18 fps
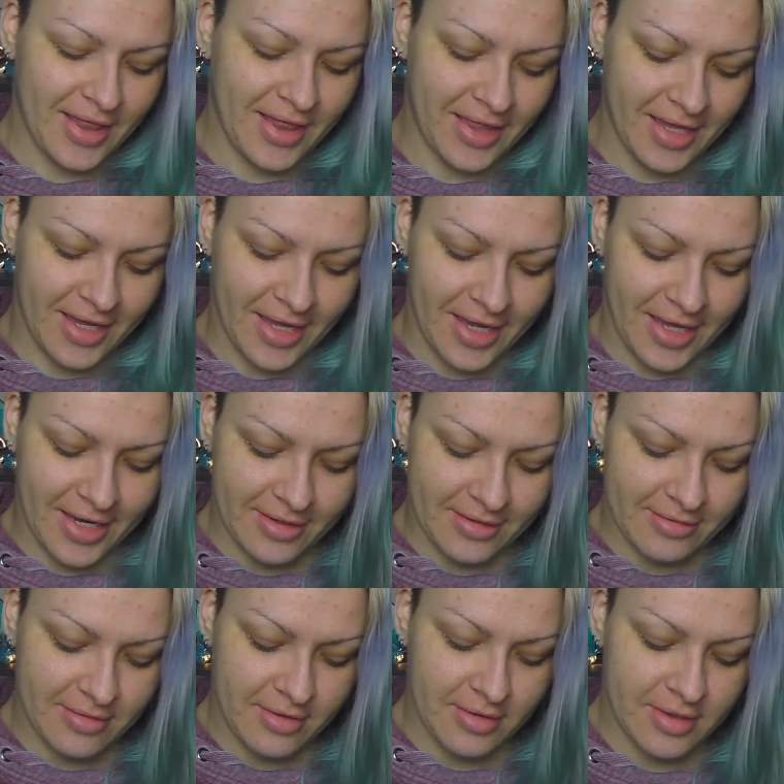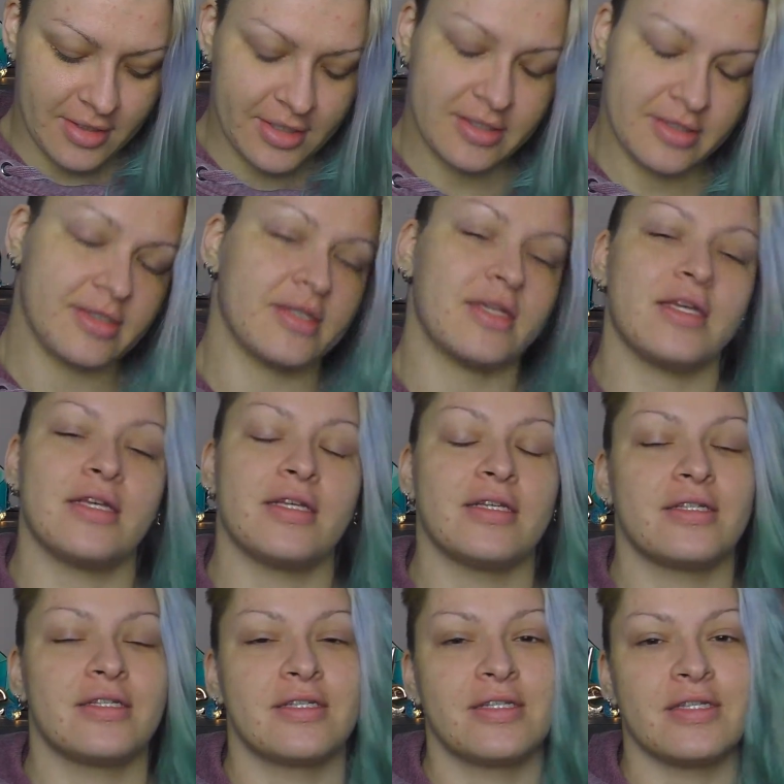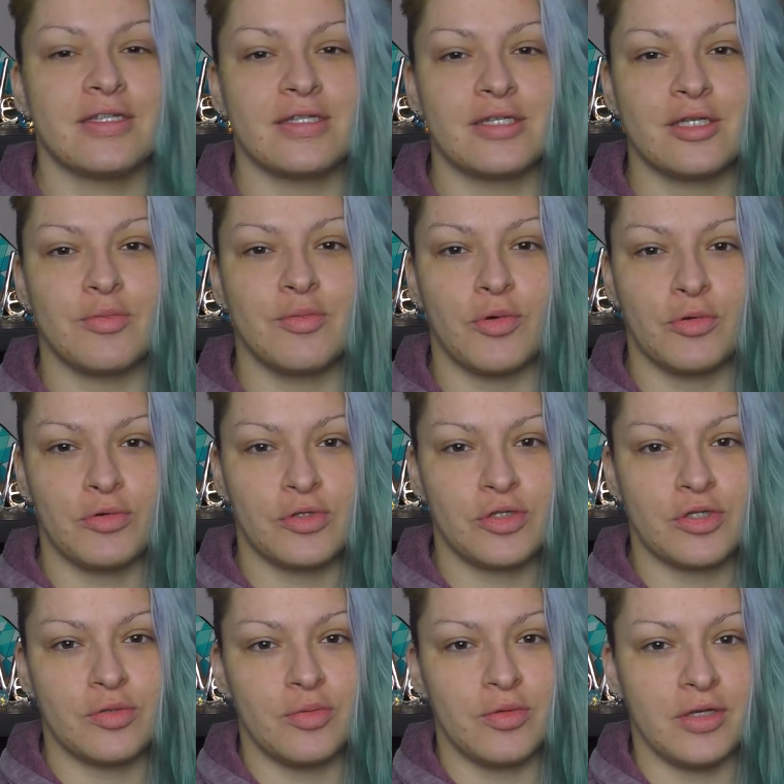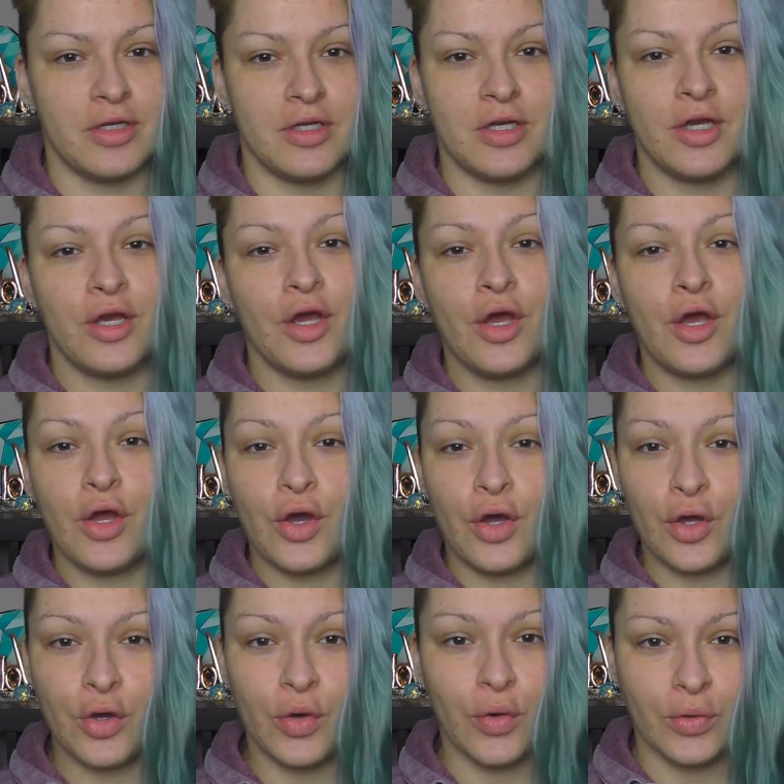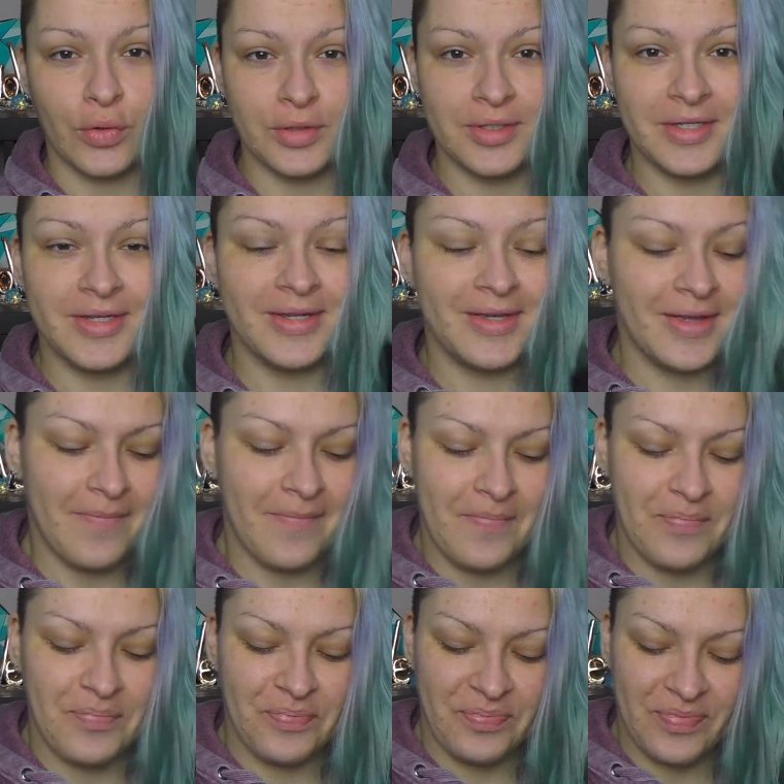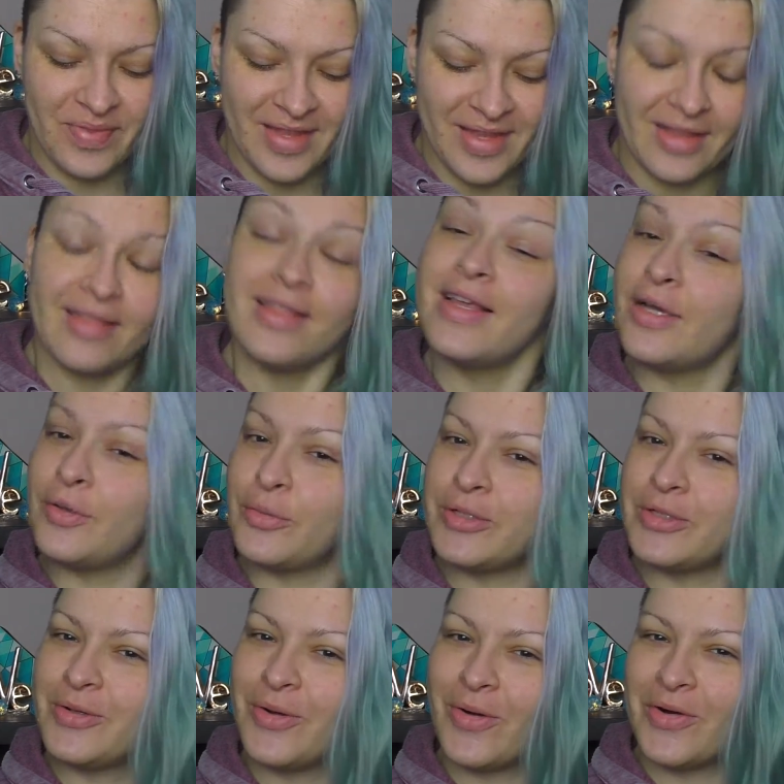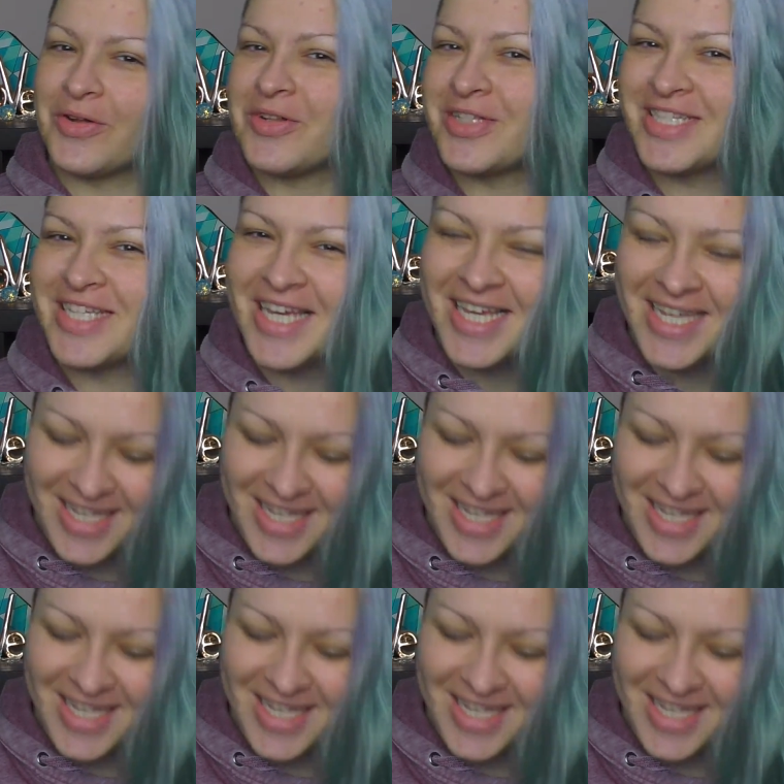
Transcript: then this is supposed to be gold, liquid gold.